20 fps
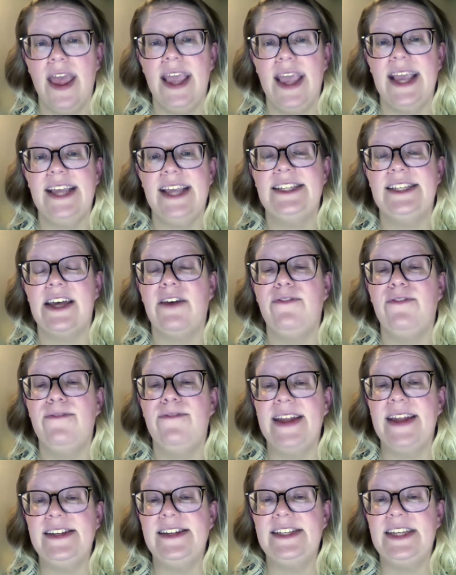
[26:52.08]
is
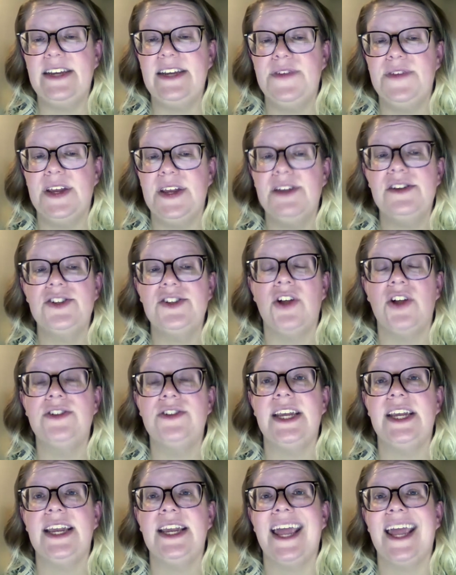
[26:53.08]
offensive,
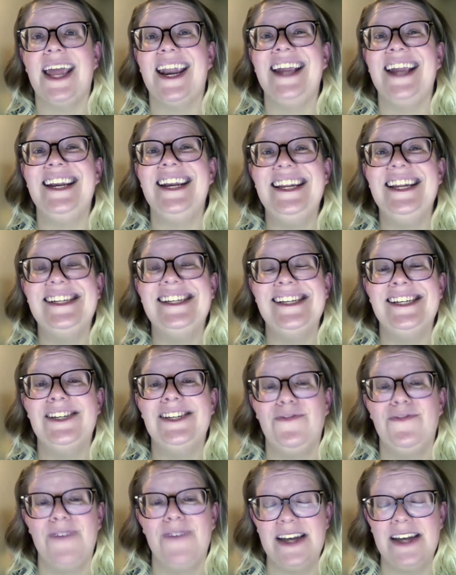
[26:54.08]
insulting, and I need to
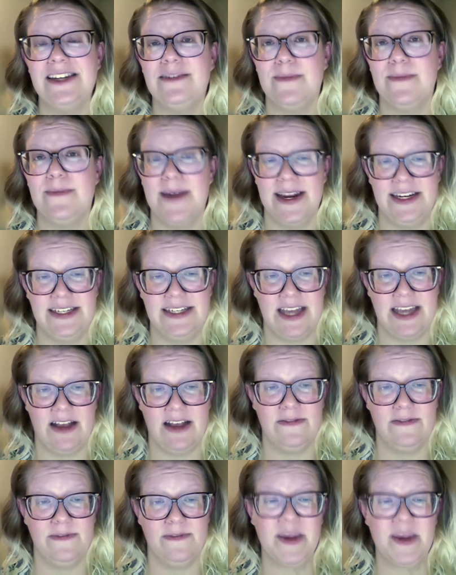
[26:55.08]
defend
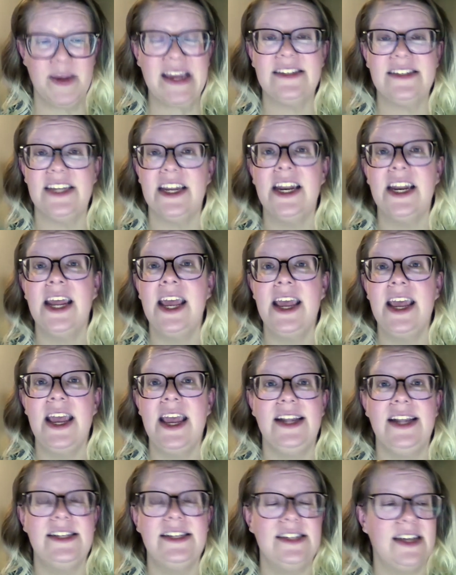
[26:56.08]
myself because it
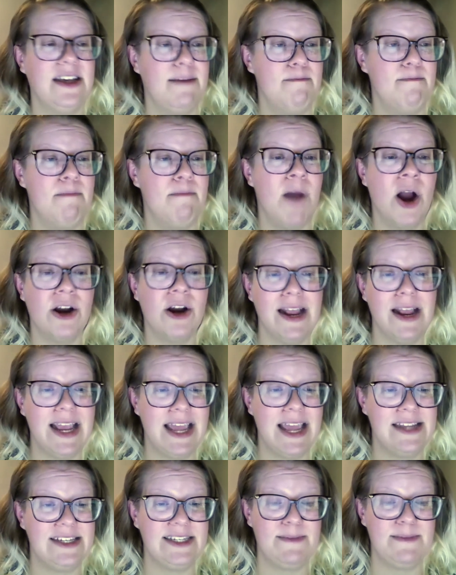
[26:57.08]
is a mark
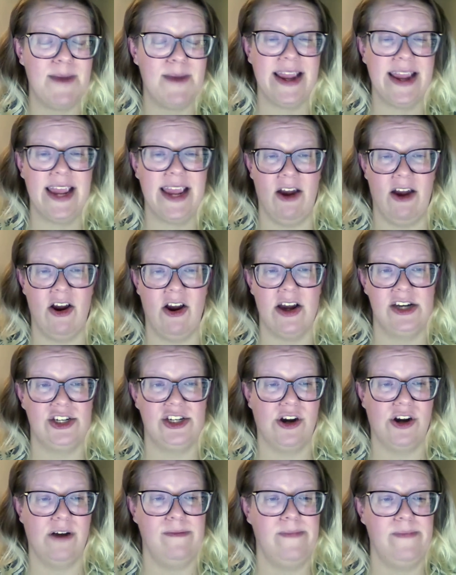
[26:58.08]
against my
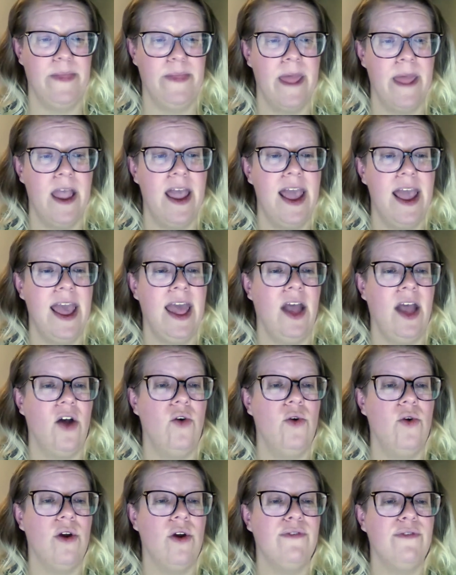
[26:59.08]
character,
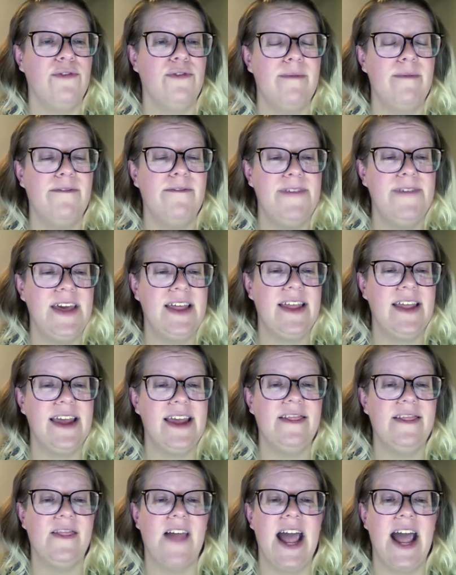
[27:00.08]
or from
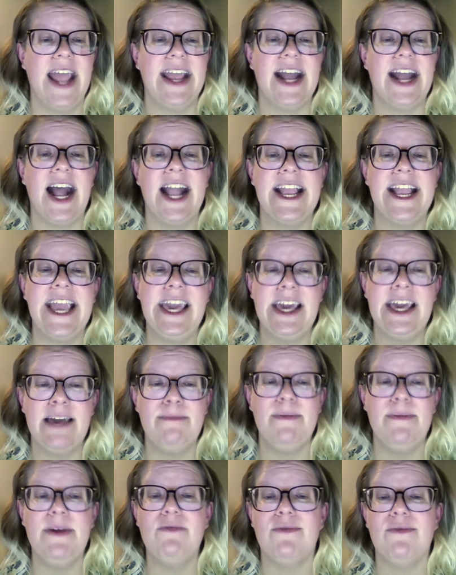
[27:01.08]
feeling like I
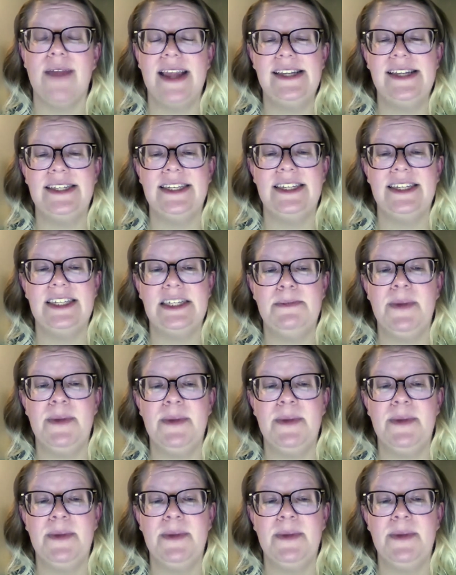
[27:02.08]
can't be racist